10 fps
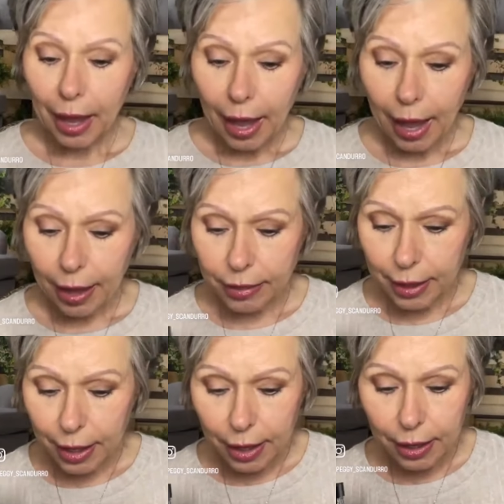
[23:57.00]
And
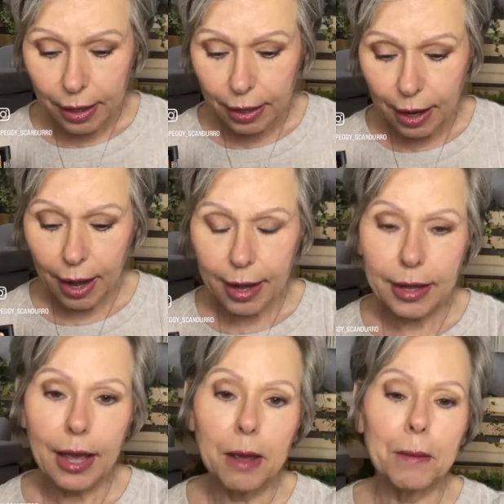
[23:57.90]
then I
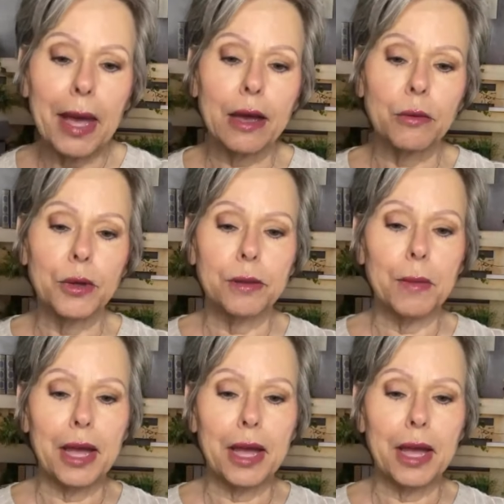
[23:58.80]
came back with my